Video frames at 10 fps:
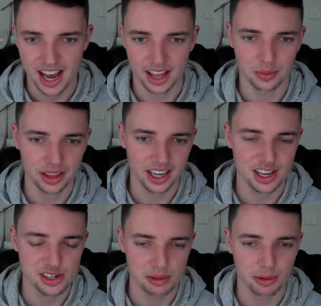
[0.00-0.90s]
And the one that I
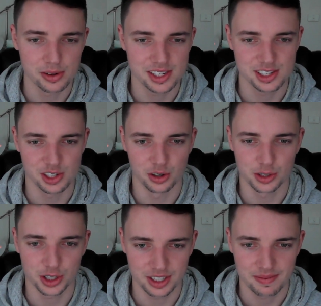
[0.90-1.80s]
use the most is
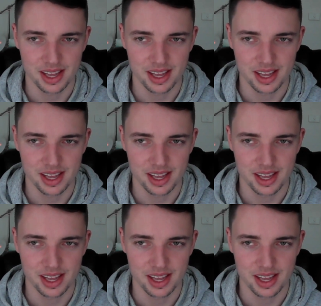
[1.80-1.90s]
Notion.